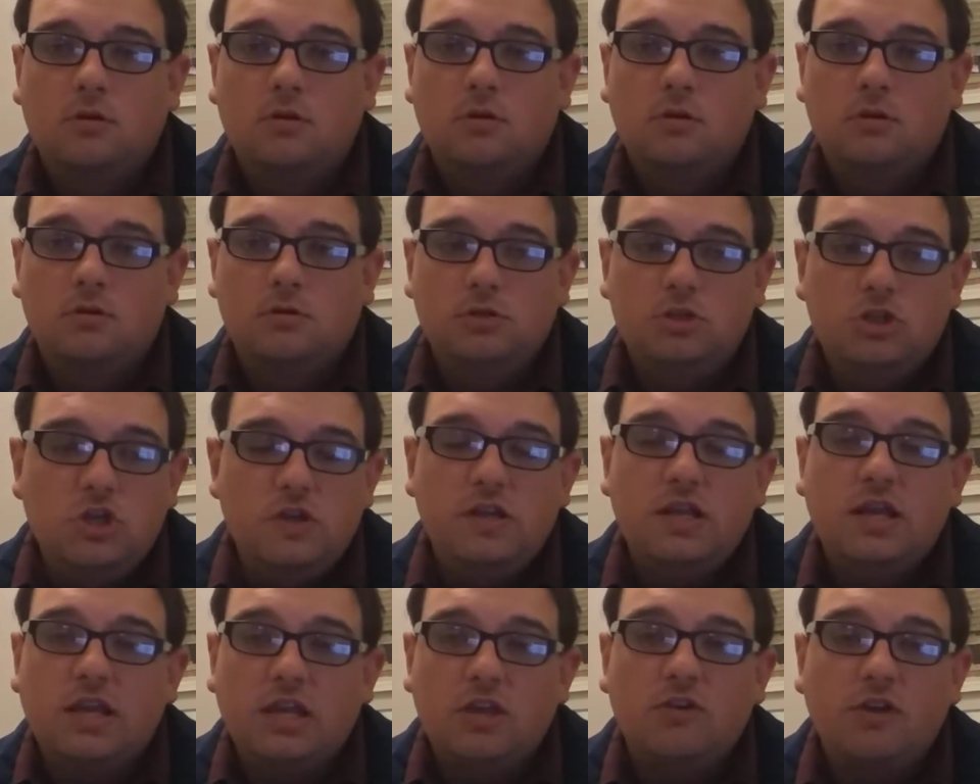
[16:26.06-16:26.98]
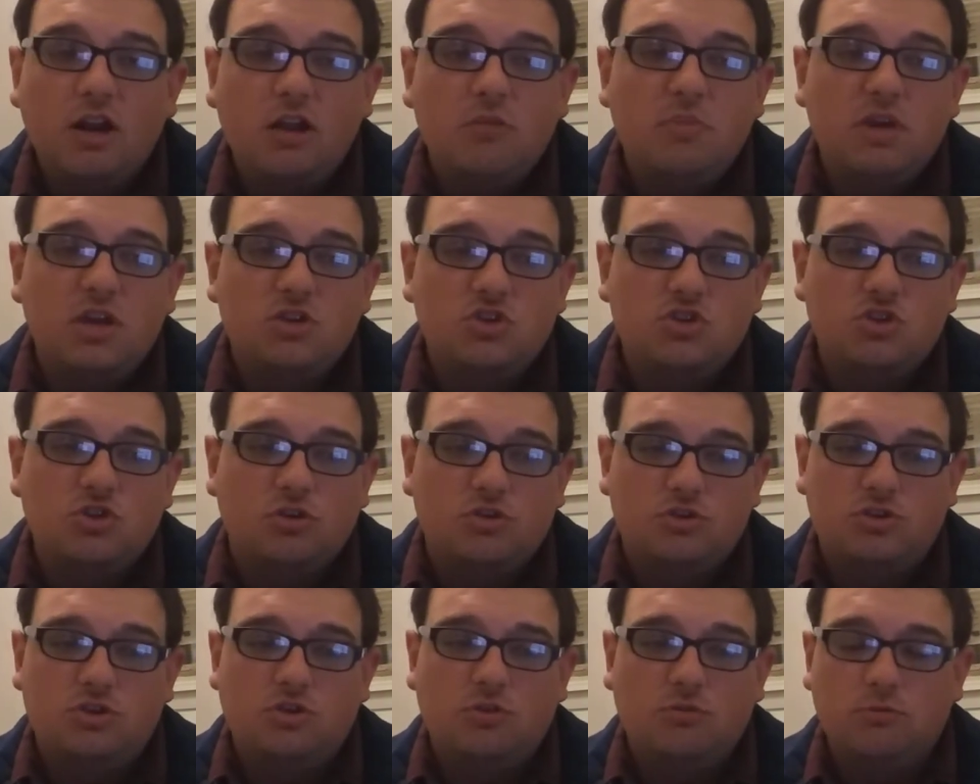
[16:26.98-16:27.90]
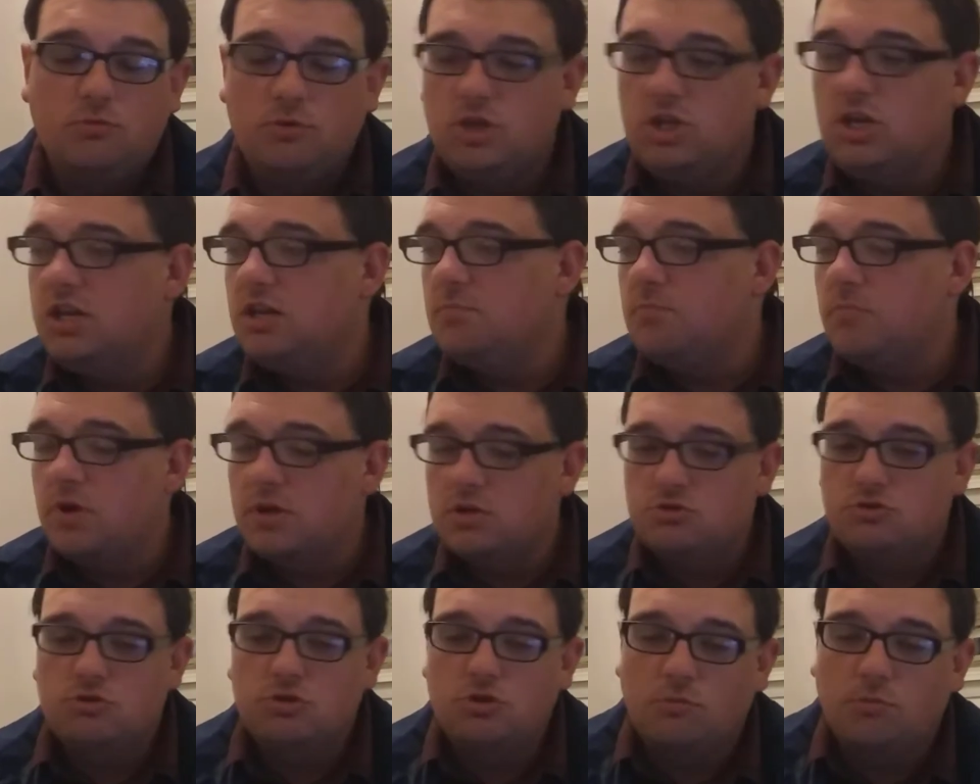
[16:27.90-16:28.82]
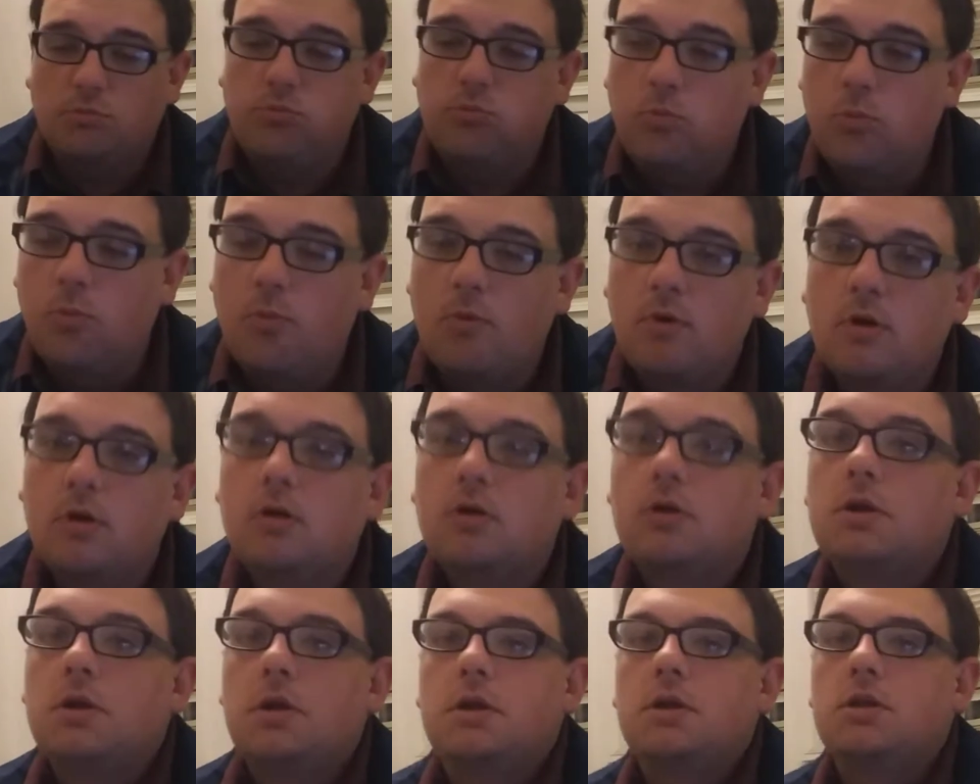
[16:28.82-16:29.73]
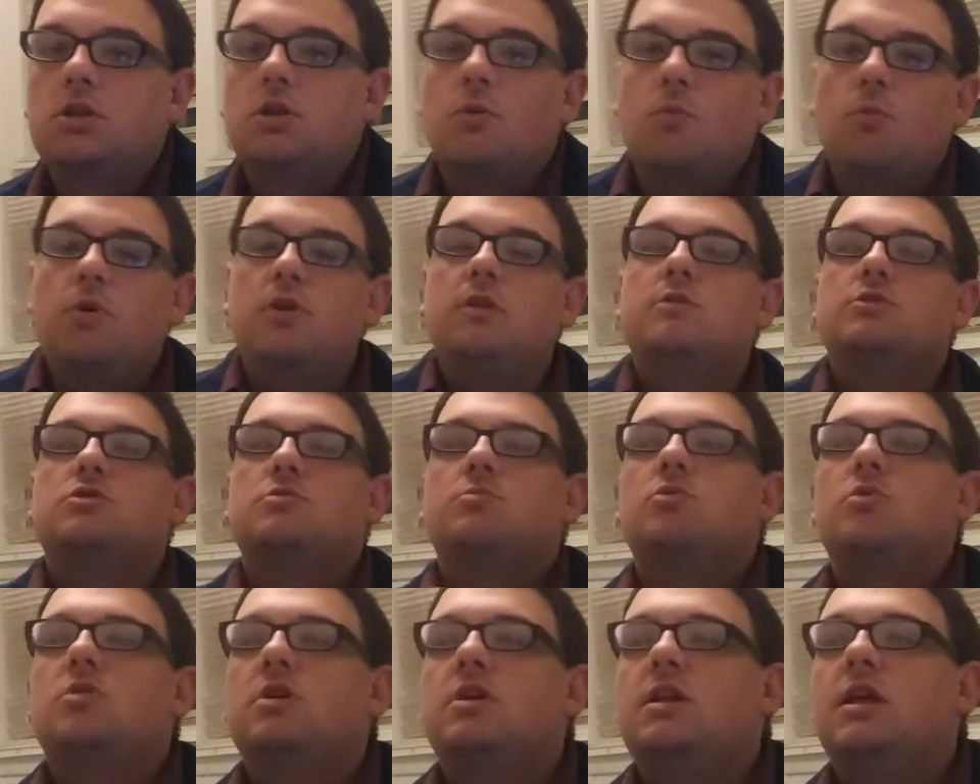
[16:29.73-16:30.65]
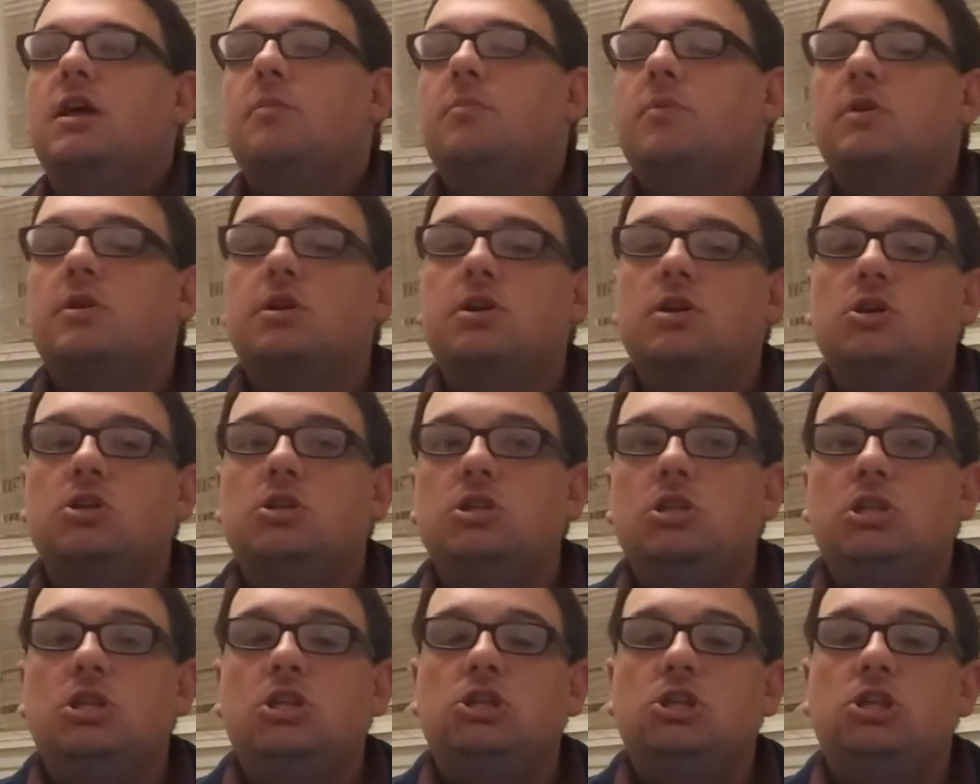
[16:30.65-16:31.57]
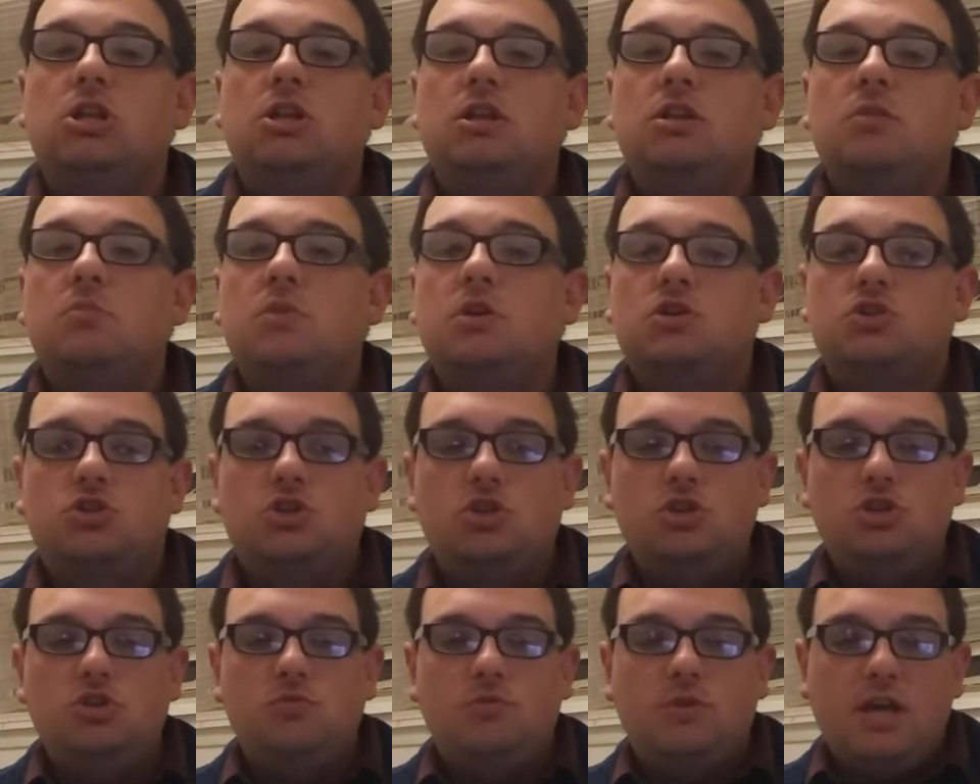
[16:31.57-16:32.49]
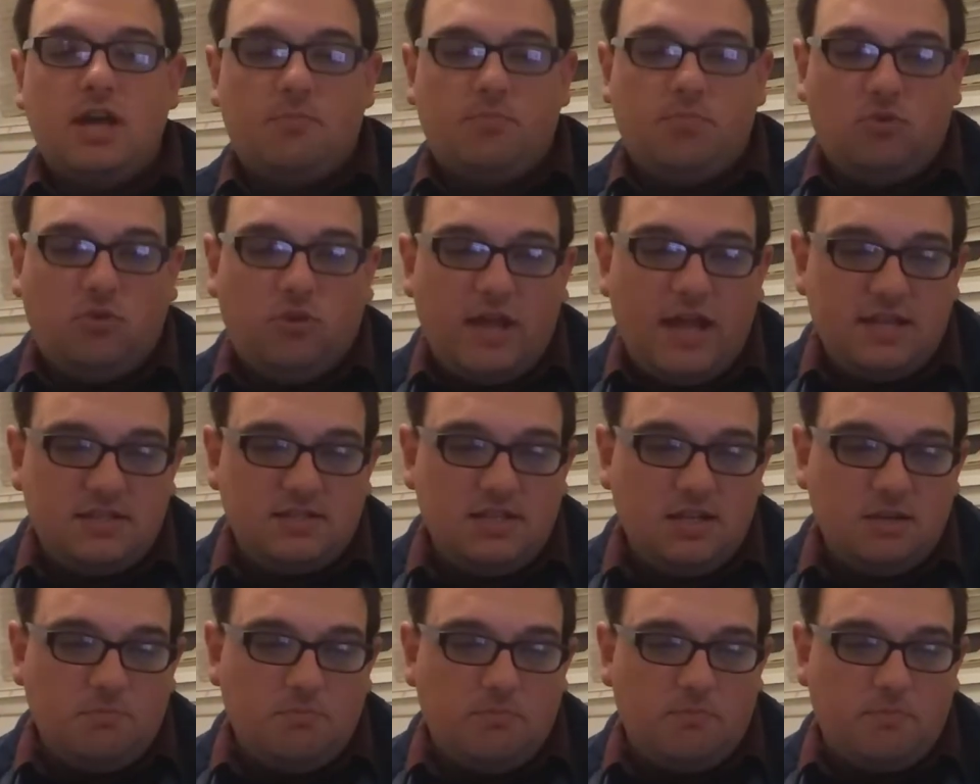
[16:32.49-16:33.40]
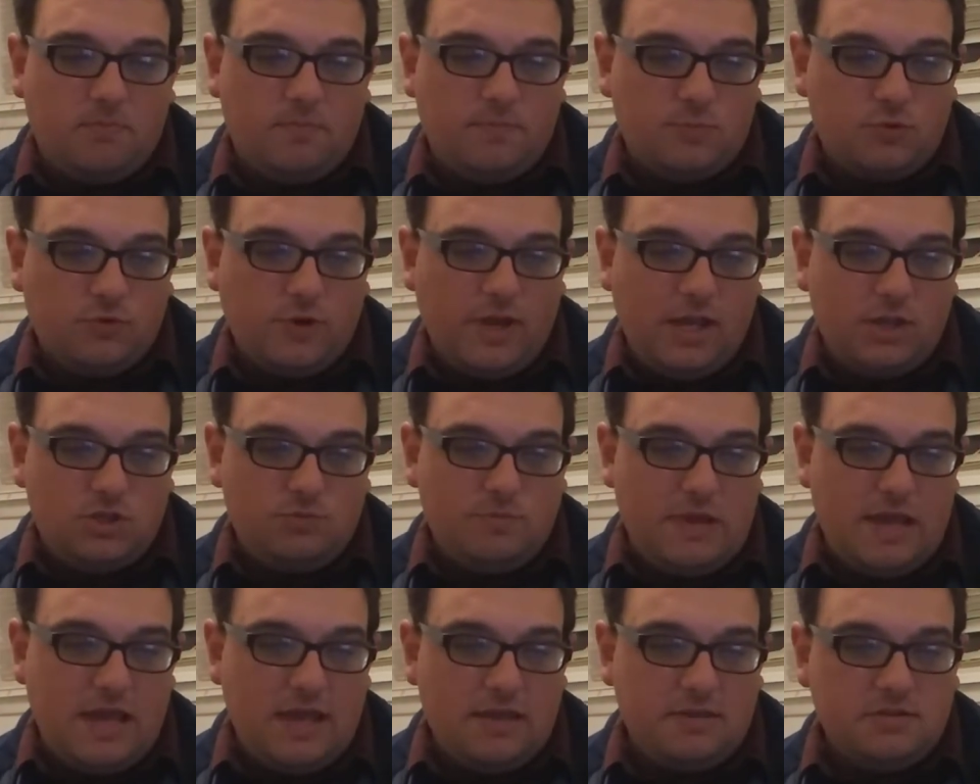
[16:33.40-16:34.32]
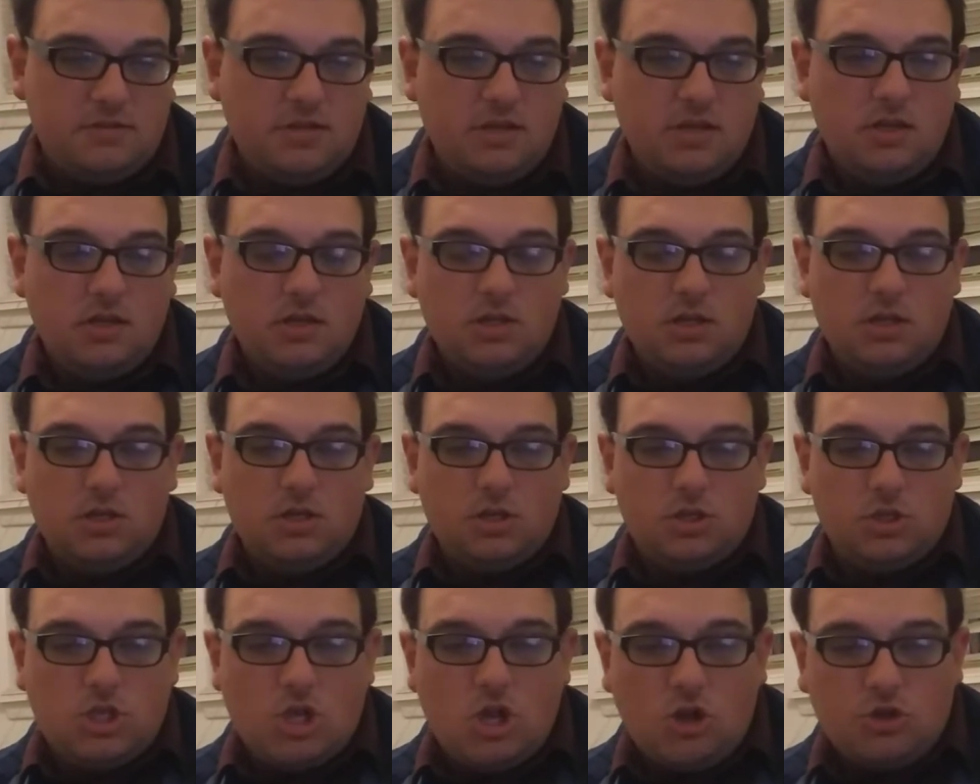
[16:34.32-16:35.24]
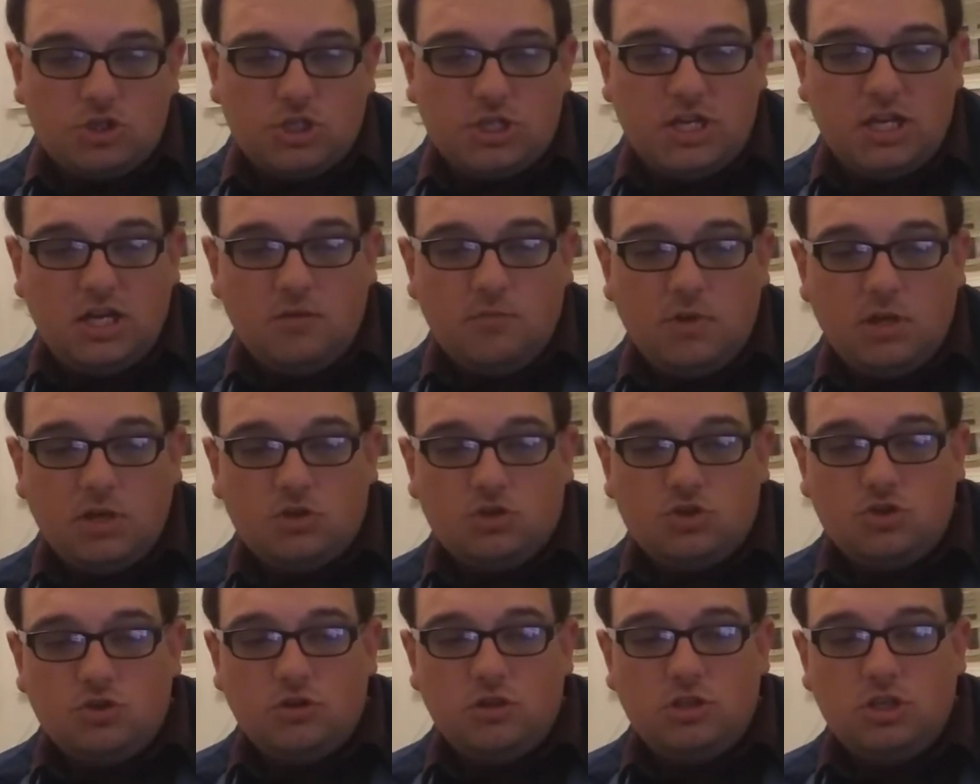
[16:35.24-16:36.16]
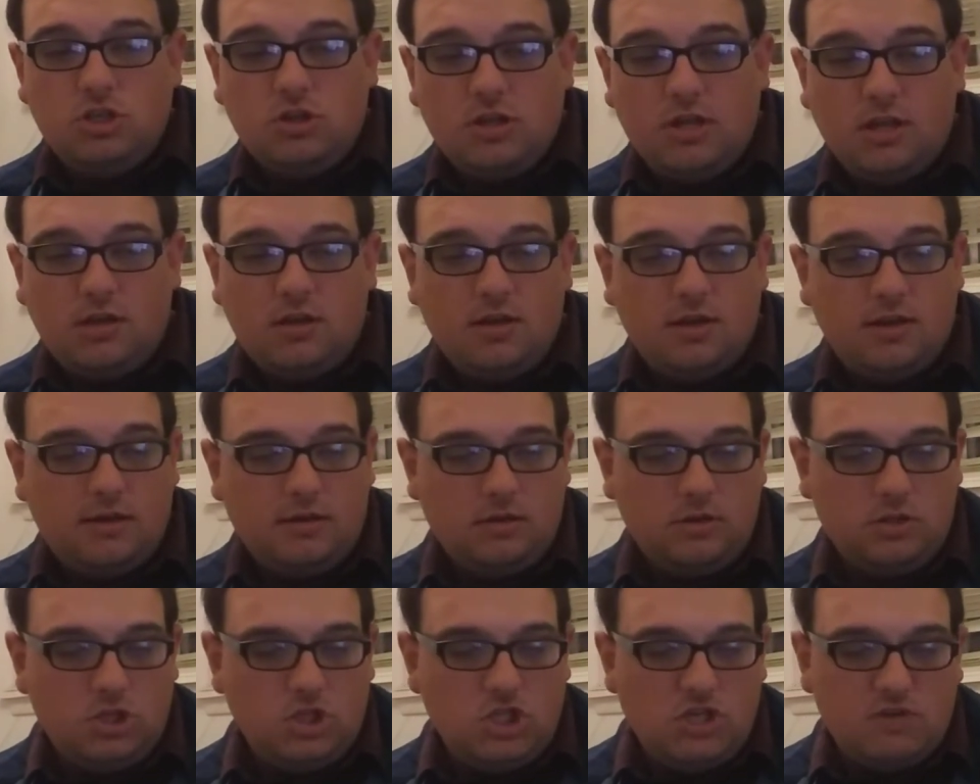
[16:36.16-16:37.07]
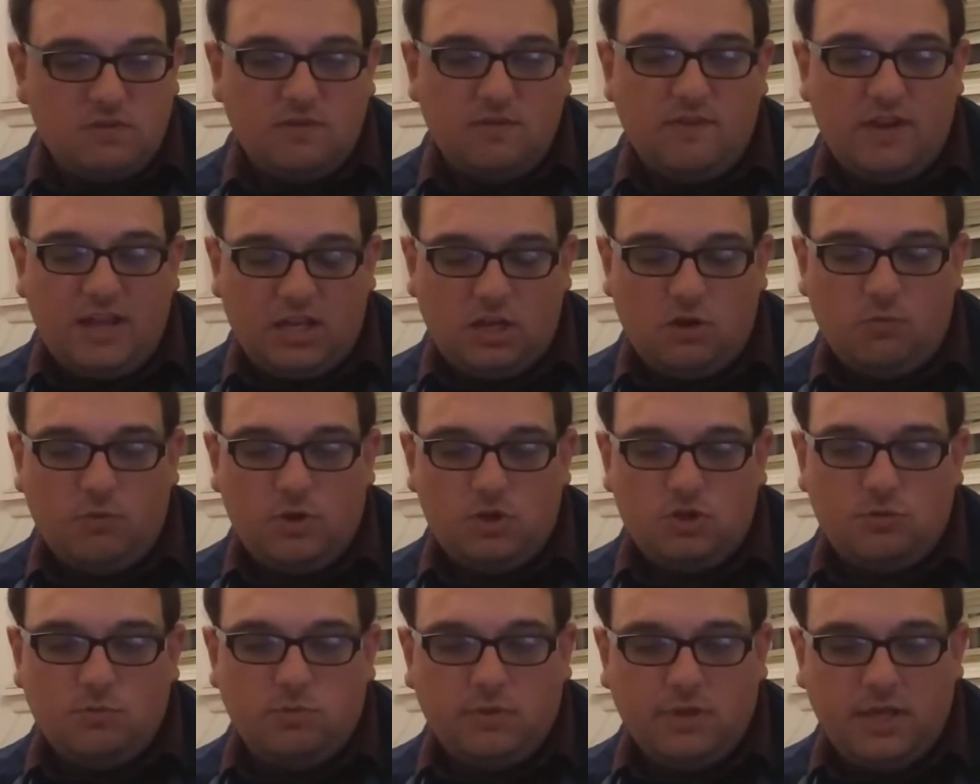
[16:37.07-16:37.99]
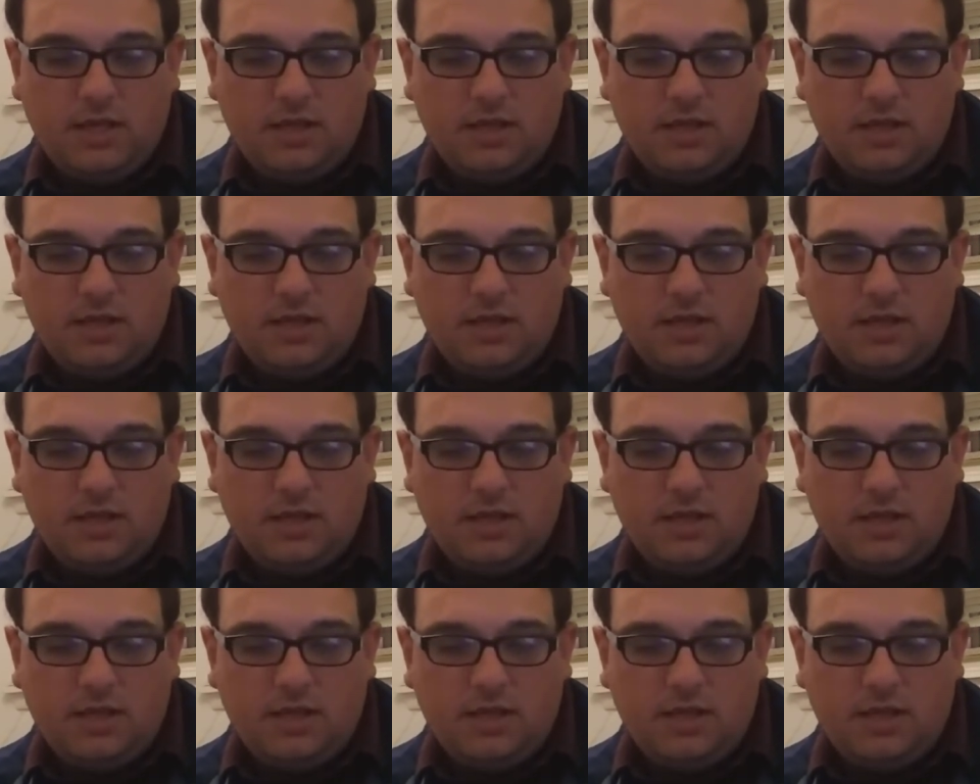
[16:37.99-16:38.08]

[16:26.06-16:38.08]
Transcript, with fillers: You need you gotta make sure. So you need to make sure your your windows are boarded up. You need to make sure you got plastic trash bags. You also need to make sure that you had uh, you have an evacuation plan.